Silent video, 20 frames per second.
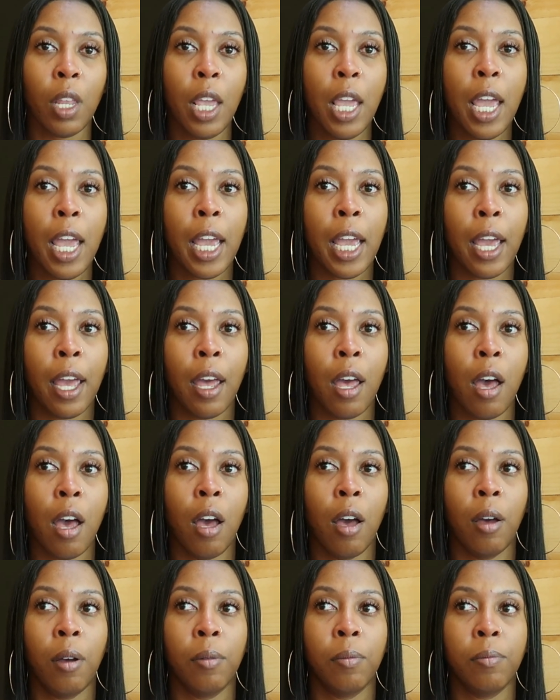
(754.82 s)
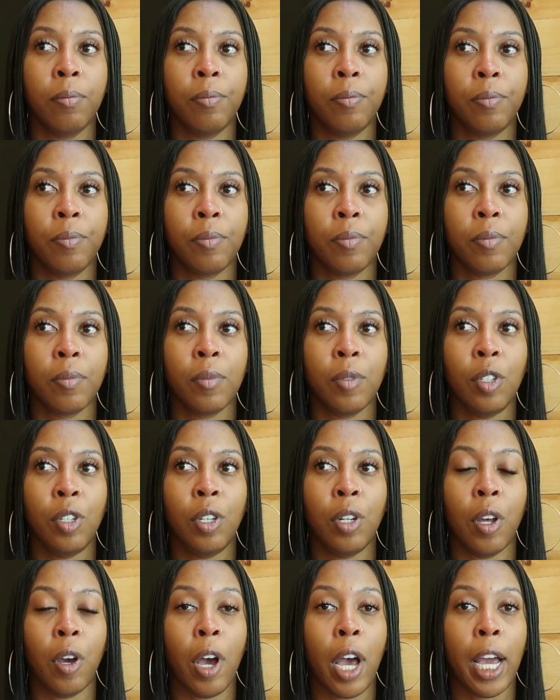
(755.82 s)
And
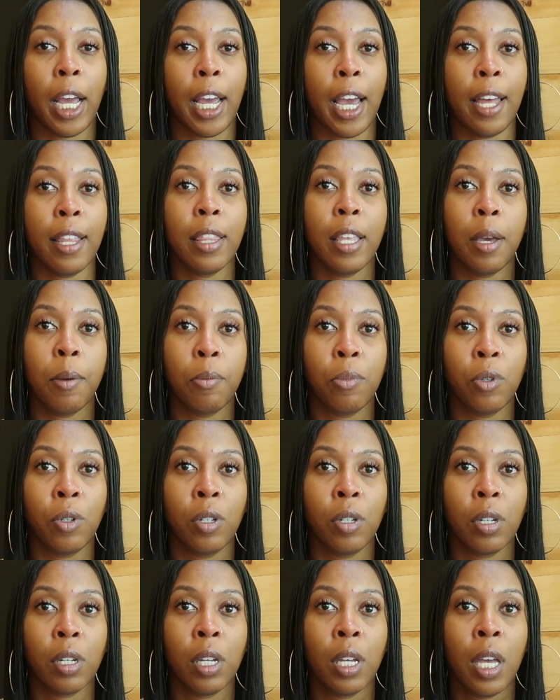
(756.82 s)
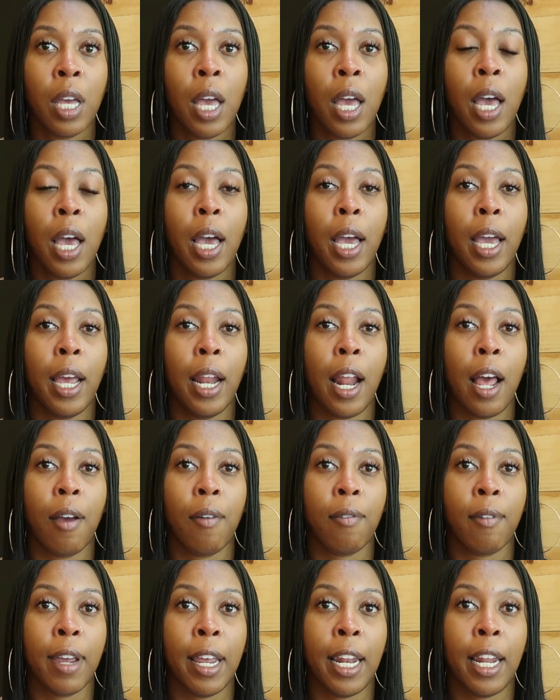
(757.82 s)
you know, I got that book and I
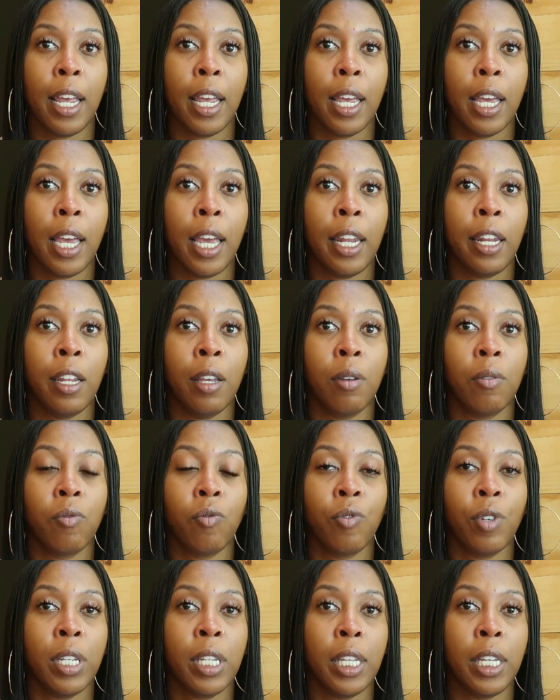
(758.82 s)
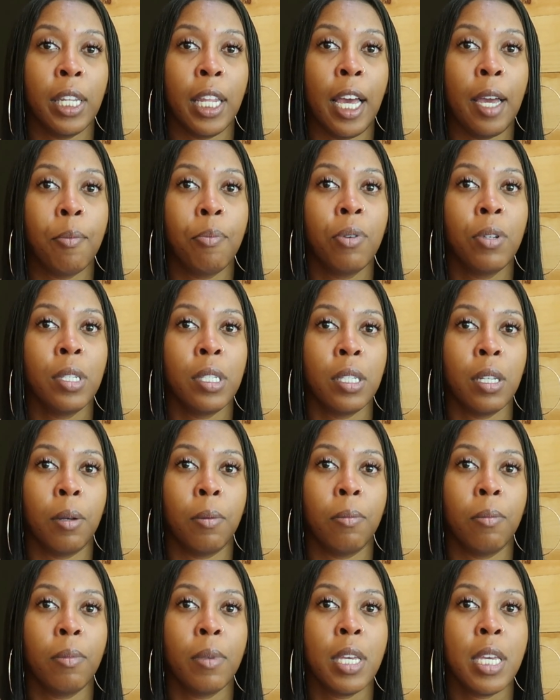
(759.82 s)
read it, and it really like put
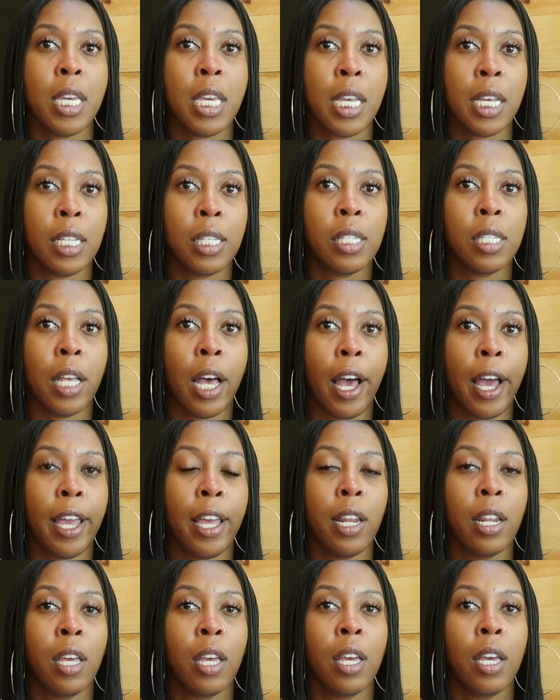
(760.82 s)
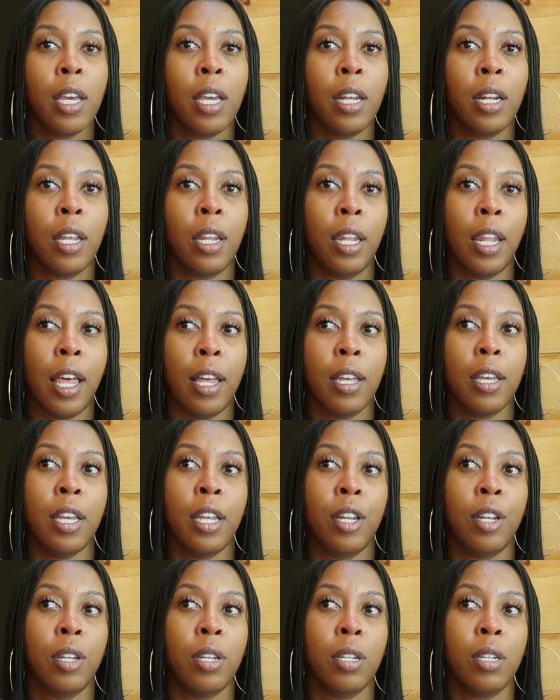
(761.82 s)
some insight
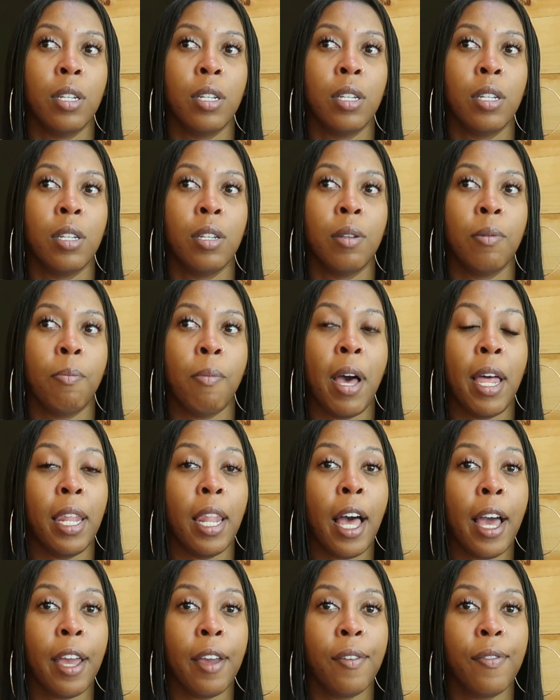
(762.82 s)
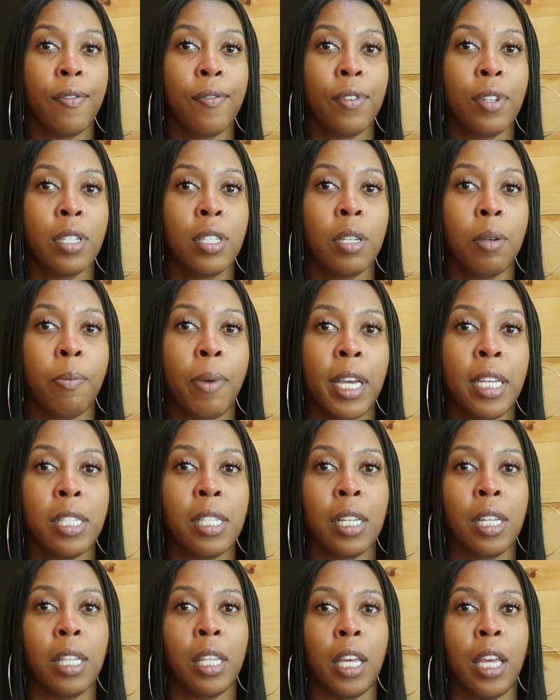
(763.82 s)
in my life to
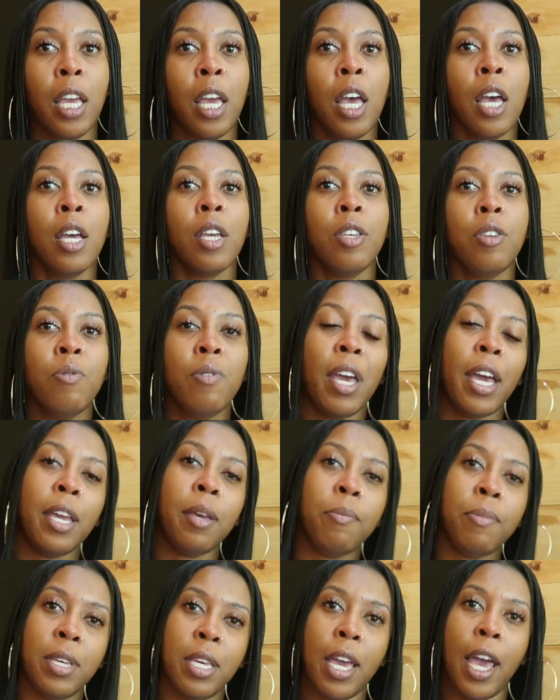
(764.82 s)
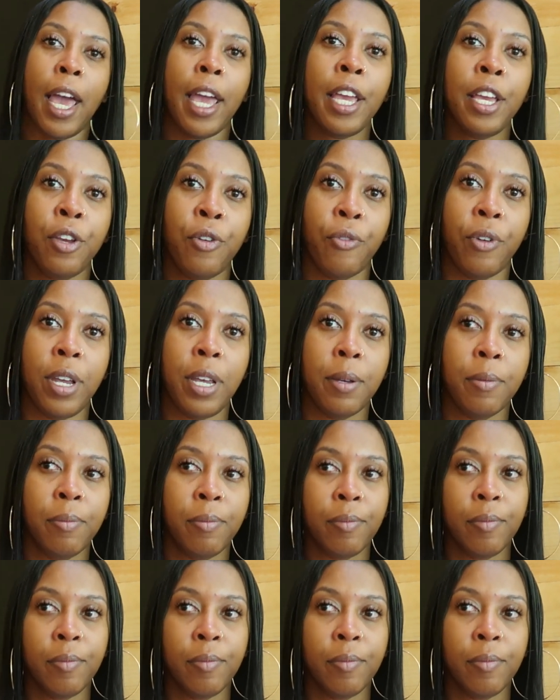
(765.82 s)
basically, you can't be angry.